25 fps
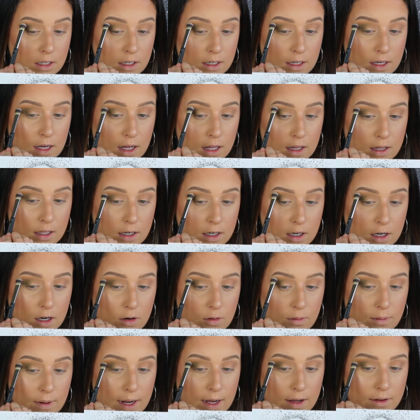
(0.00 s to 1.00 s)
color
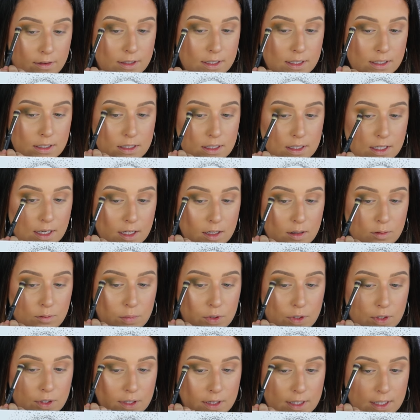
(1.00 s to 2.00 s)
around it to kind of
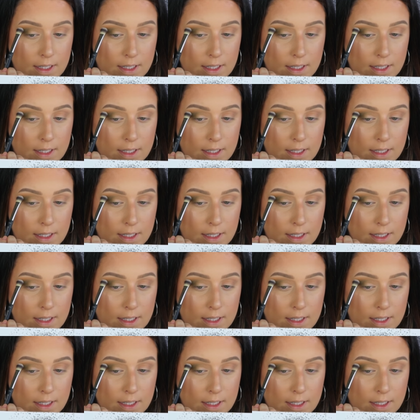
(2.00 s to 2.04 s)
blur